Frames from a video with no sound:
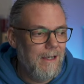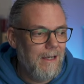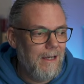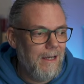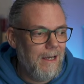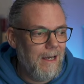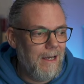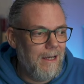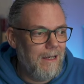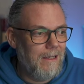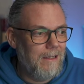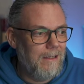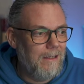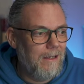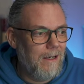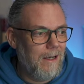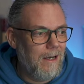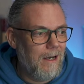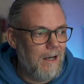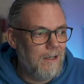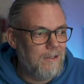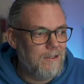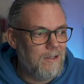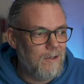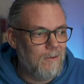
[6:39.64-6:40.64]
And
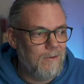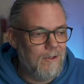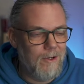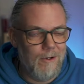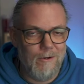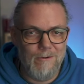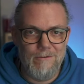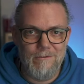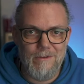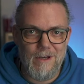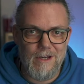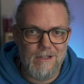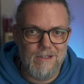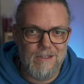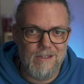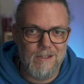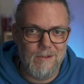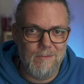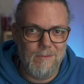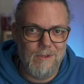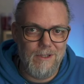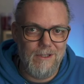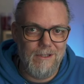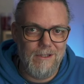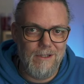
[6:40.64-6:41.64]
I don't know if that's
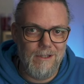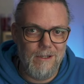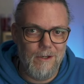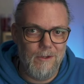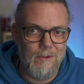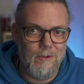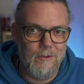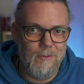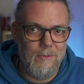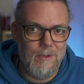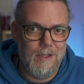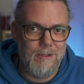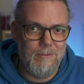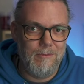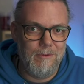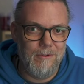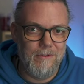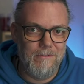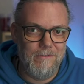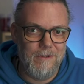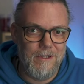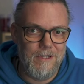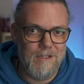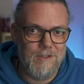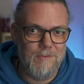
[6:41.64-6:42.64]
something that other people have
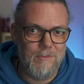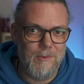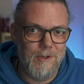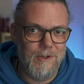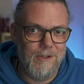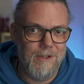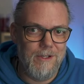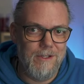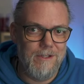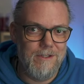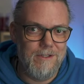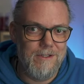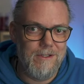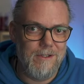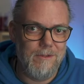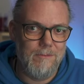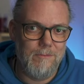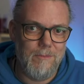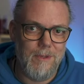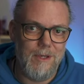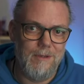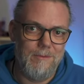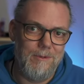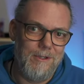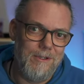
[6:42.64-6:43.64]
experienced that
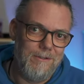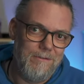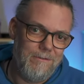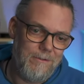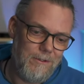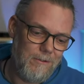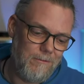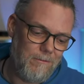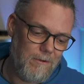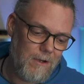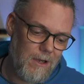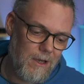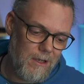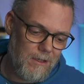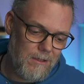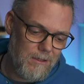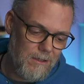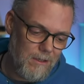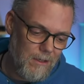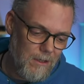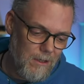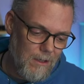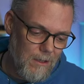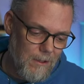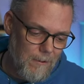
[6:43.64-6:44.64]
maybe if you've had
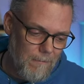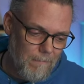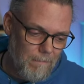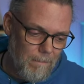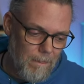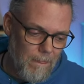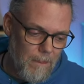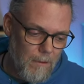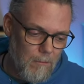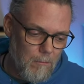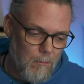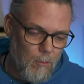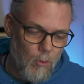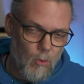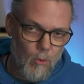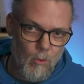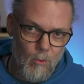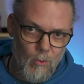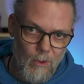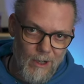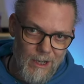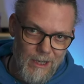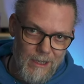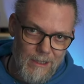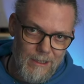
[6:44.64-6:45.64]
more
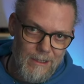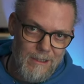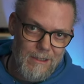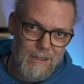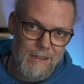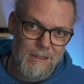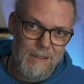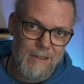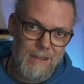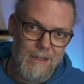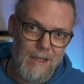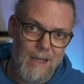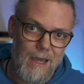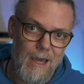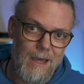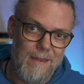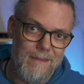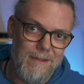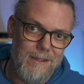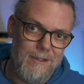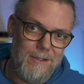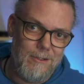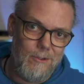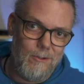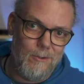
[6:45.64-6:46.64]
weight and
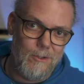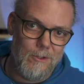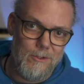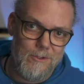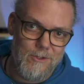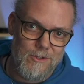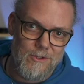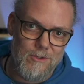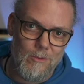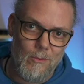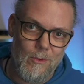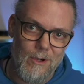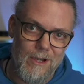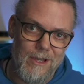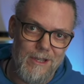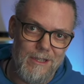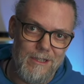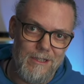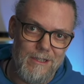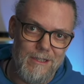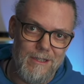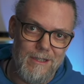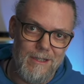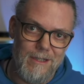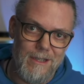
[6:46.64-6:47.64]
then you lose the weight
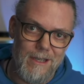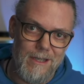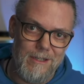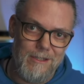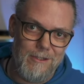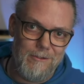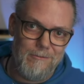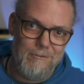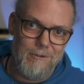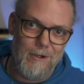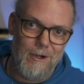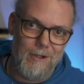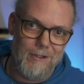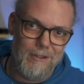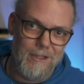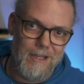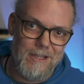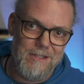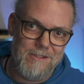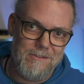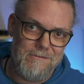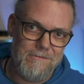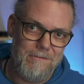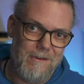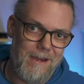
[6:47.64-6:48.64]
and you've got
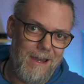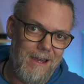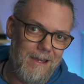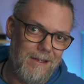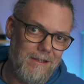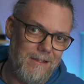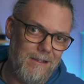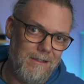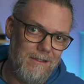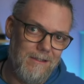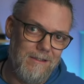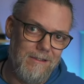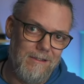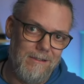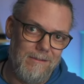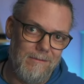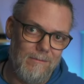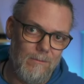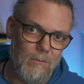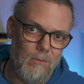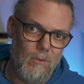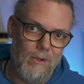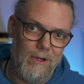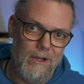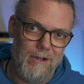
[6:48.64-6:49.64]
less fat and
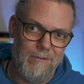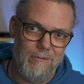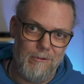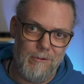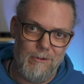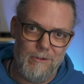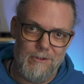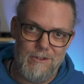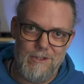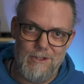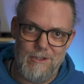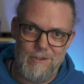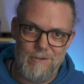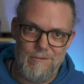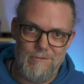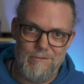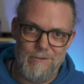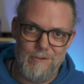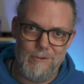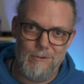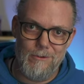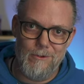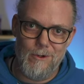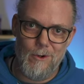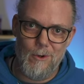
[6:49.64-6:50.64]
whatever, do you
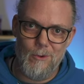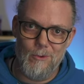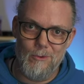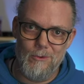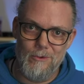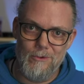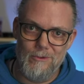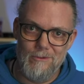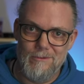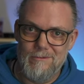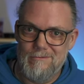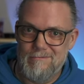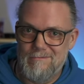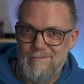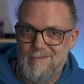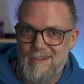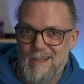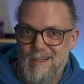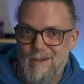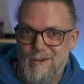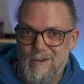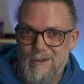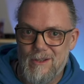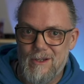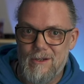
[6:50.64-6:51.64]
feel colder? I
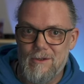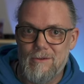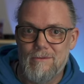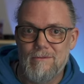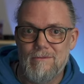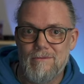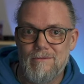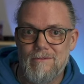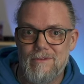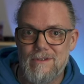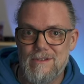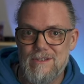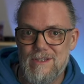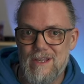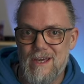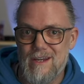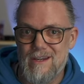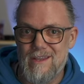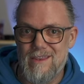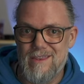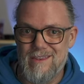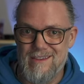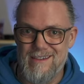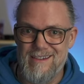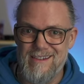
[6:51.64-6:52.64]
don't know. Is that a
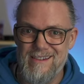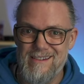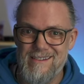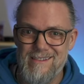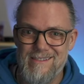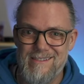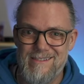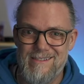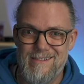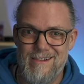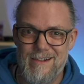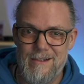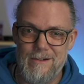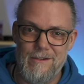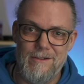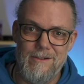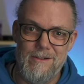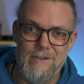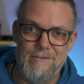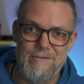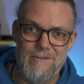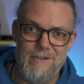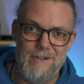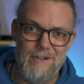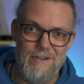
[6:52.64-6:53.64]
thing? I don't know
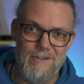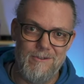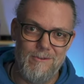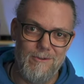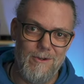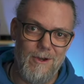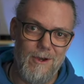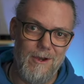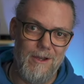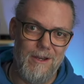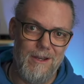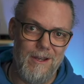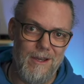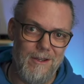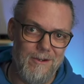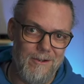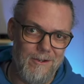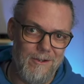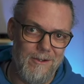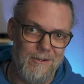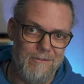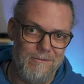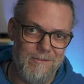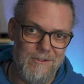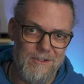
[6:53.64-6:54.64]
if it is or not. I don't
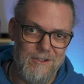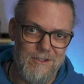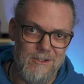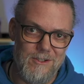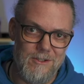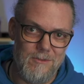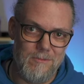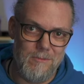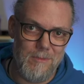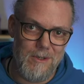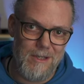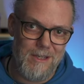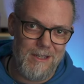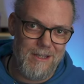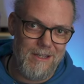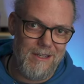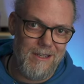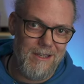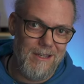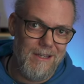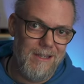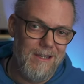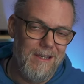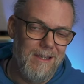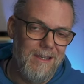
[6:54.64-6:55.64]
know if it's just me.
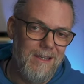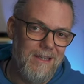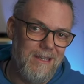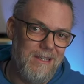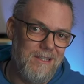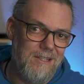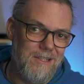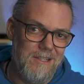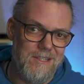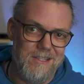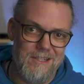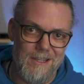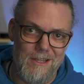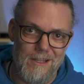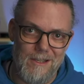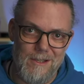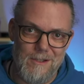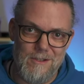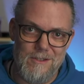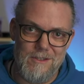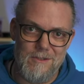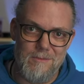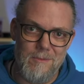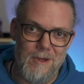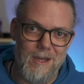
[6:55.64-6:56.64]
Is it
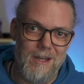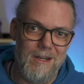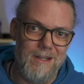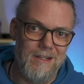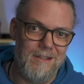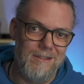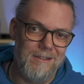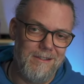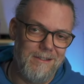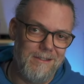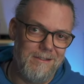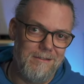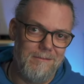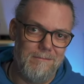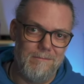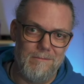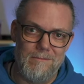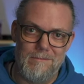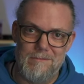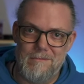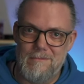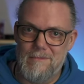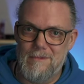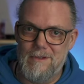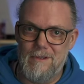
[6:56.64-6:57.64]
psychosomatic that
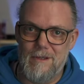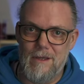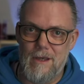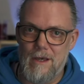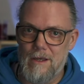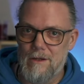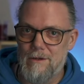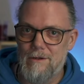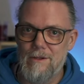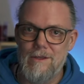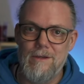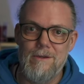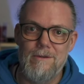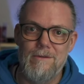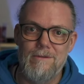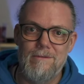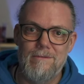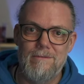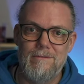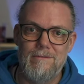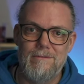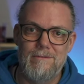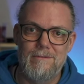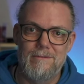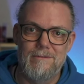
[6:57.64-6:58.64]
I don't know.
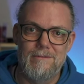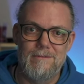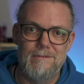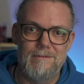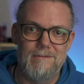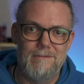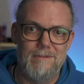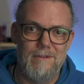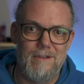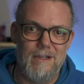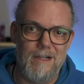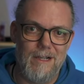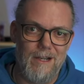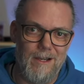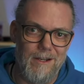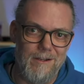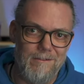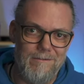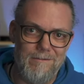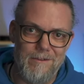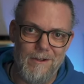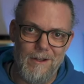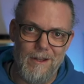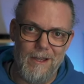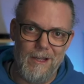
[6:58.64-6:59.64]
I kind of
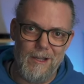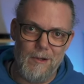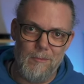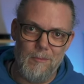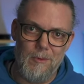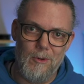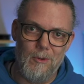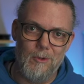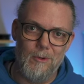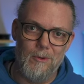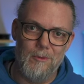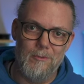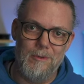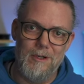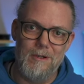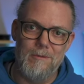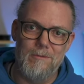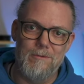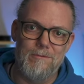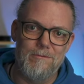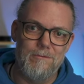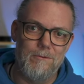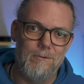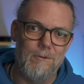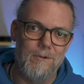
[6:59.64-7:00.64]
felt like a polar bear
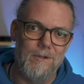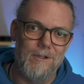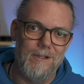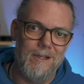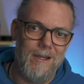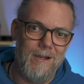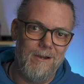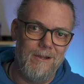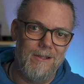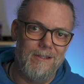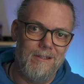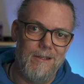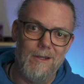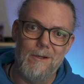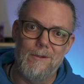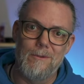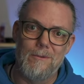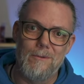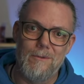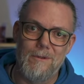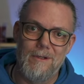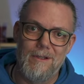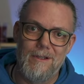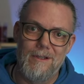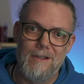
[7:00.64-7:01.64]
before, and now I don't.
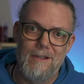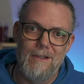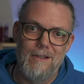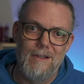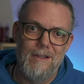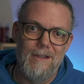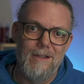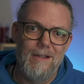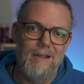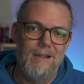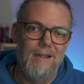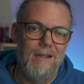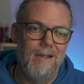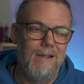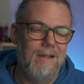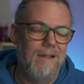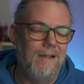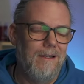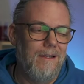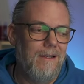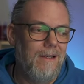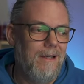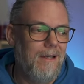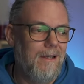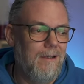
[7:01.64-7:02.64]

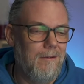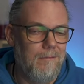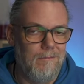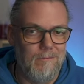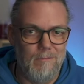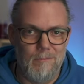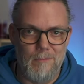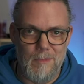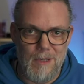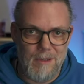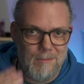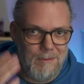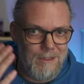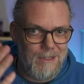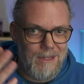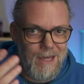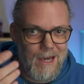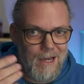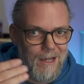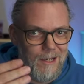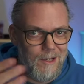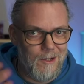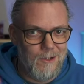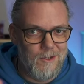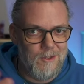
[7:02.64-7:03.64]
And maybe
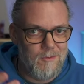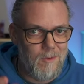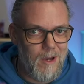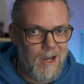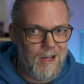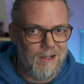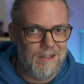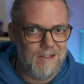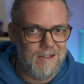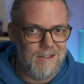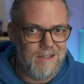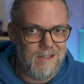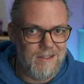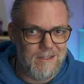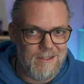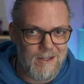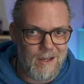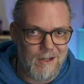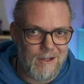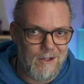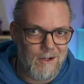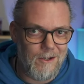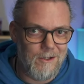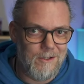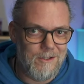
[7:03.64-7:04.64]
that goes back to the
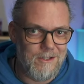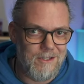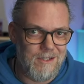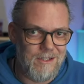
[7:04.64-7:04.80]
psychology